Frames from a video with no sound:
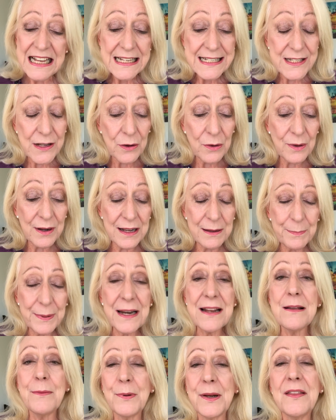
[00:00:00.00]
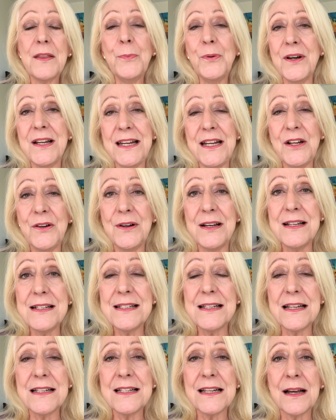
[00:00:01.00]
So, but, uh, but the point here
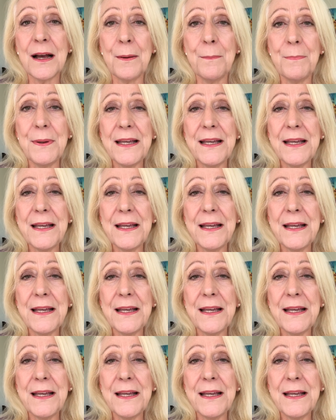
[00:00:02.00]
is that um,